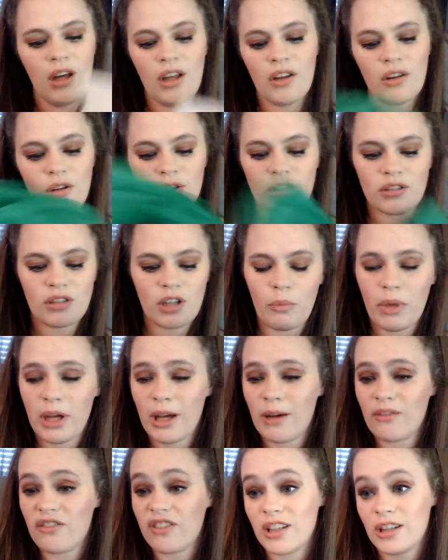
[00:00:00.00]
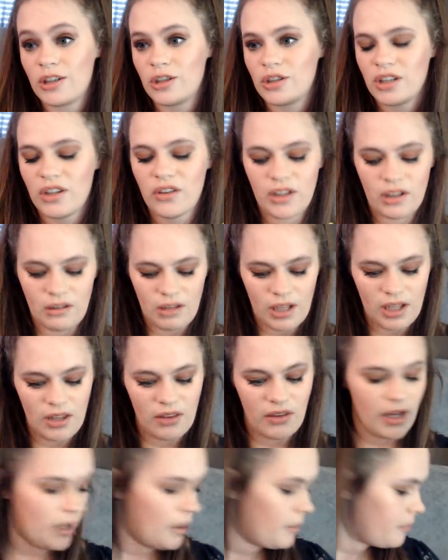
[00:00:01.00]
There's no pamphlet or nothing like
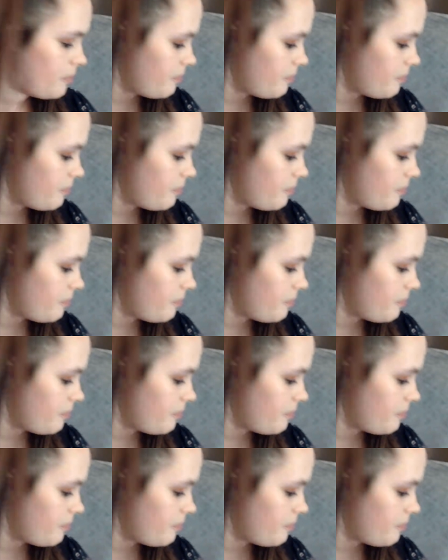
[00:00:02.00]
that.